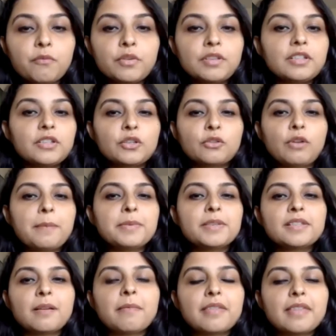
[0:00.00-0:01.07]
would describe
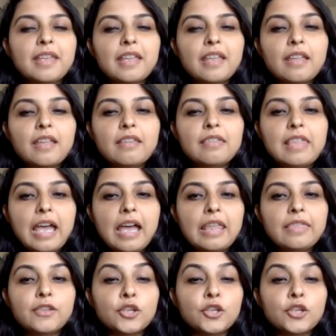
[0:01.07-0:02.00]
something that